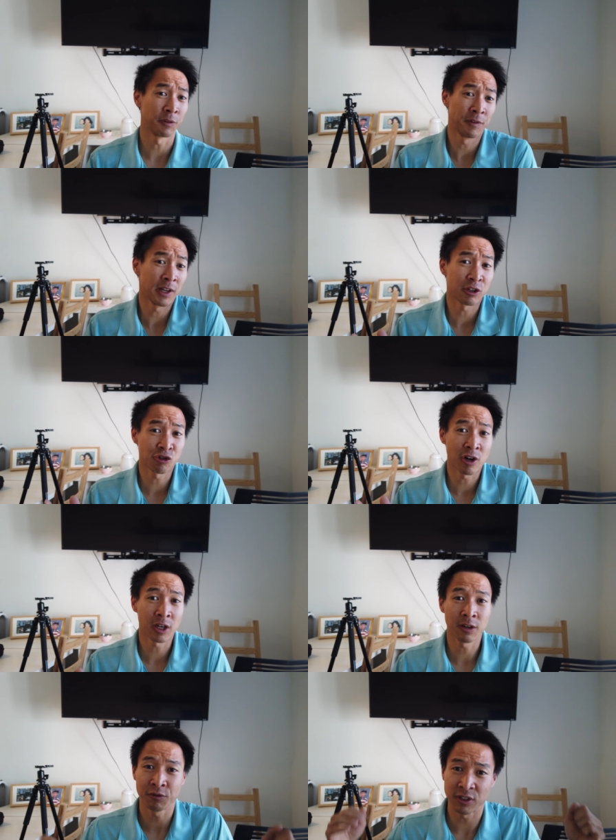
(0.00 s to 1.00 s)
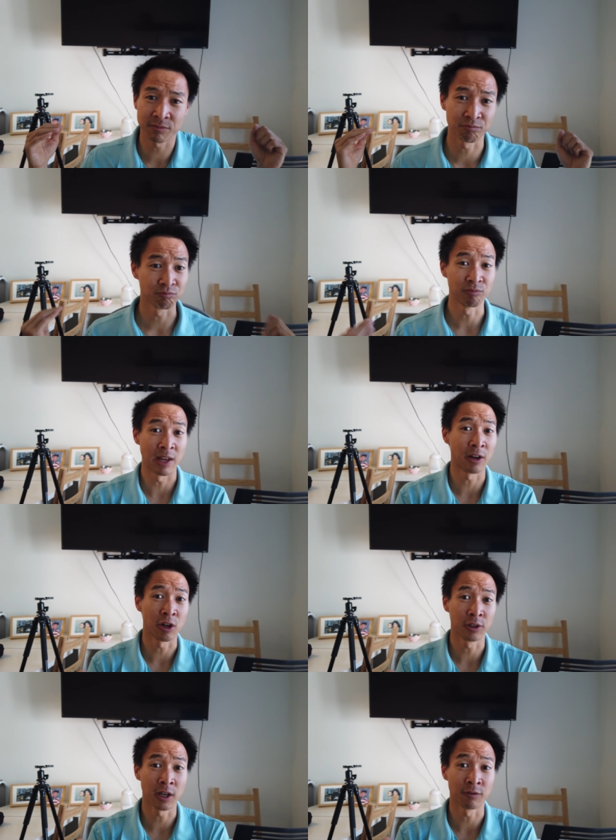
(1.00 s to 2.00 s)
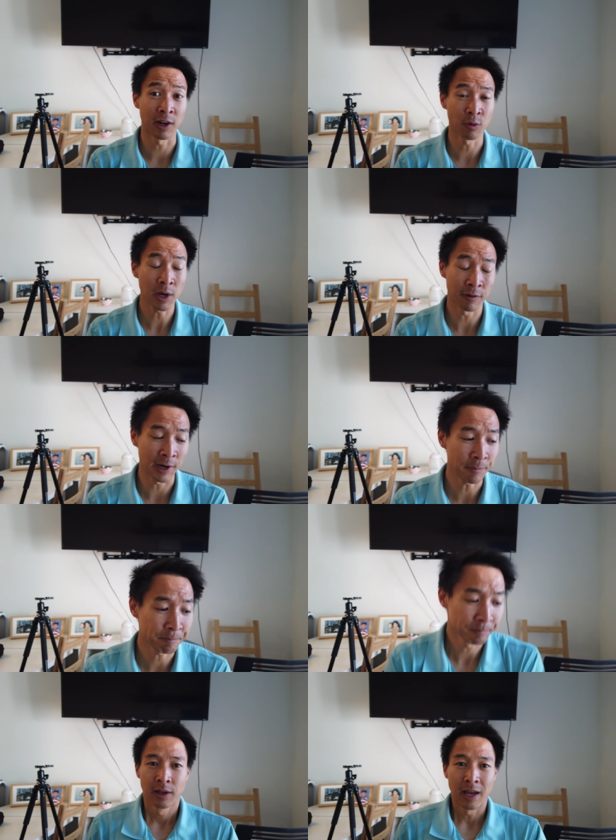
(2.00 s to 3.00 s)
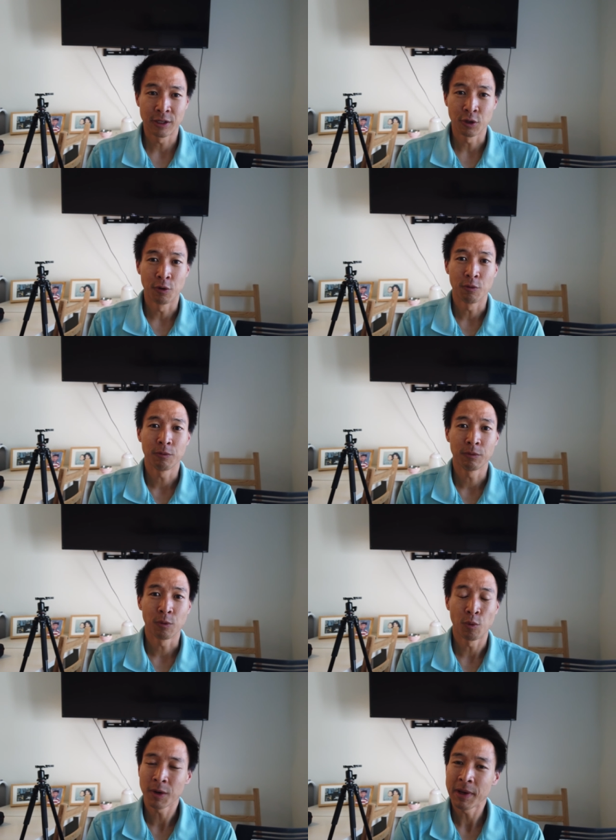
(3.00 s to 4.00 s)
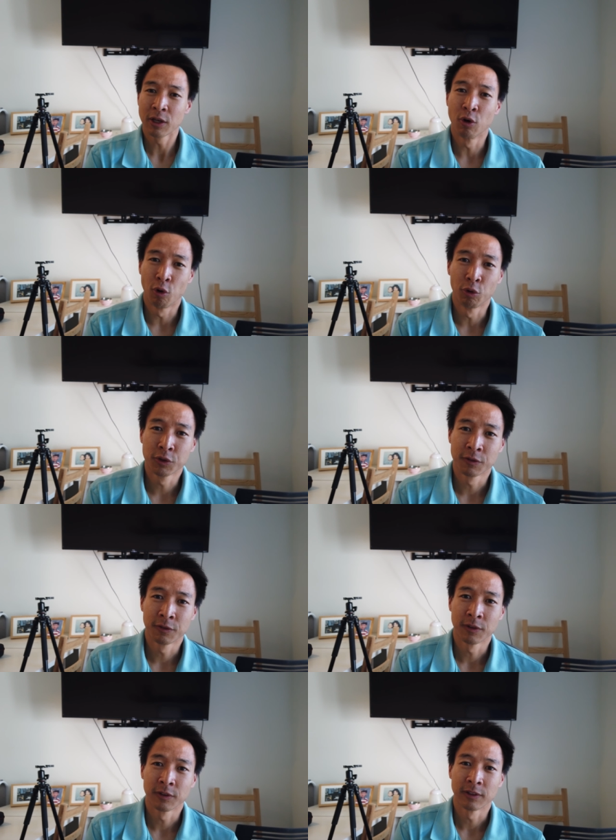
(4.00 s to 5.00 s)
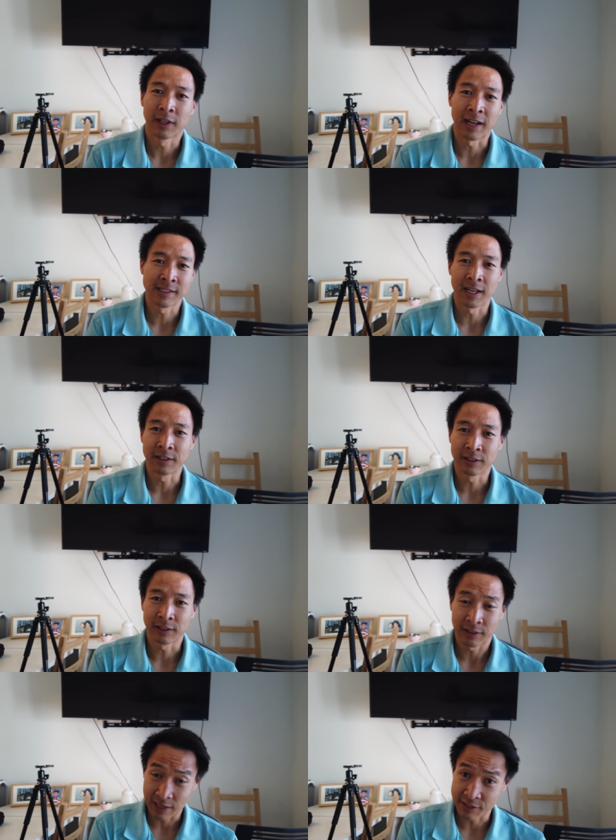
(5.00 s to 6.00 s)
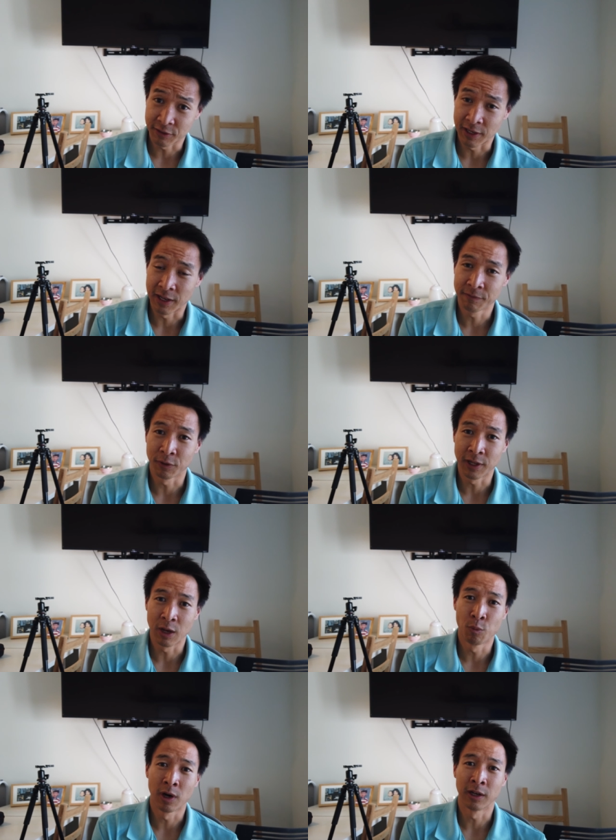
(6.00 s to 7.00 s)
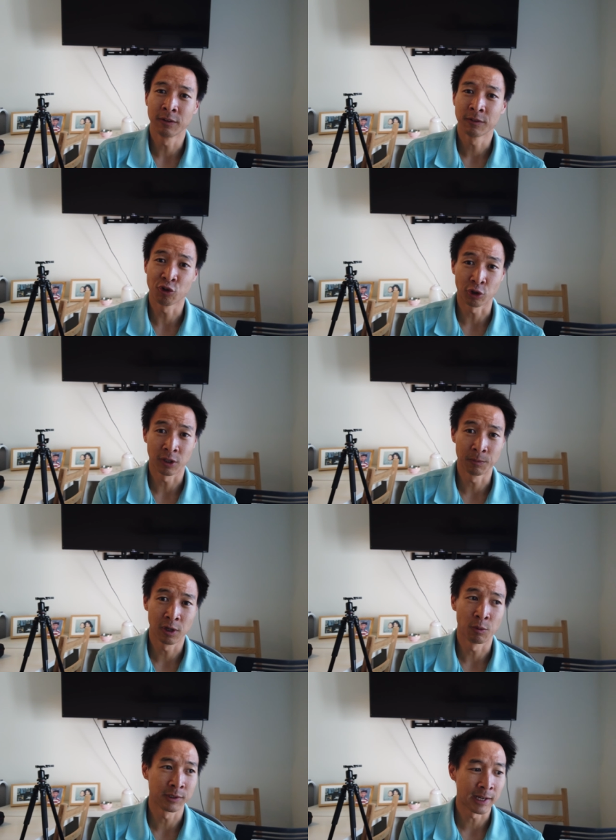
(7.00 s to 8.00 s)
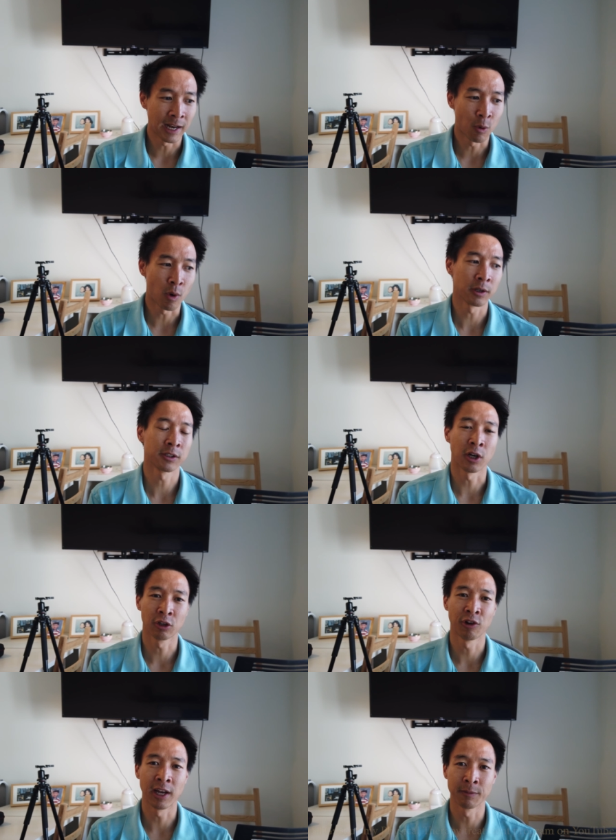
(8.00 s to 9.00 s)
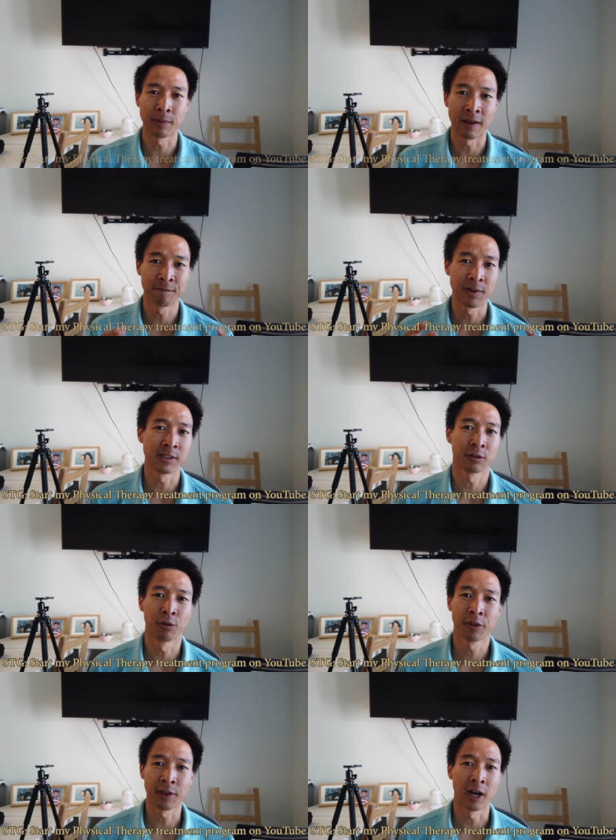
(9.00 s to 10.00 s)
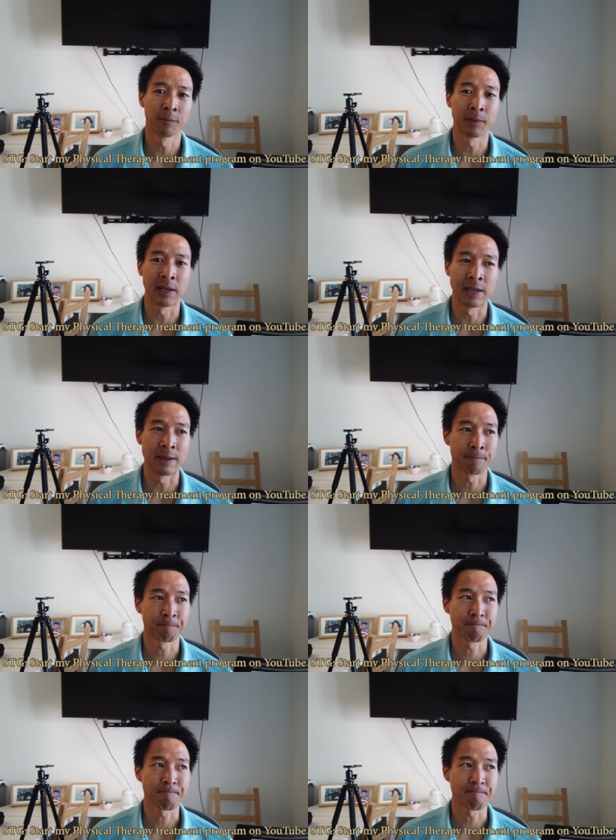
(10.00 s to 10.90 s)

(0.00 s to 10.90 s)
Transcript: you feel like you're strong enough, just get it all done right away, right? And so one of my goals that I set yesterday for day one, short-term goal, was that I want to start creating my physical therapy